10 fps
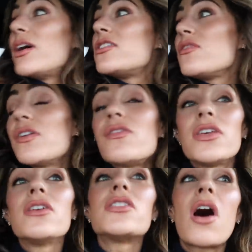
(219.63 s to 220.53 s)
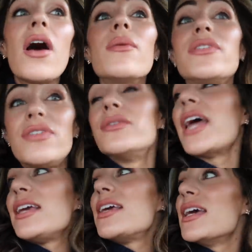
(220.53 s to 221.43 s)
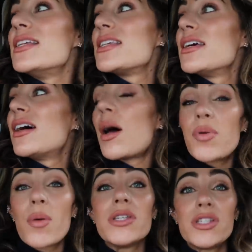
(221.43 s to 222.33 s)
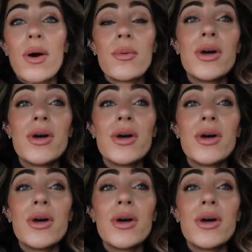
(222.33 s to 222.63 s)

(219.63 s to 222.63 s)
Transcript: I do feel for you because I would feel naked. I promise you I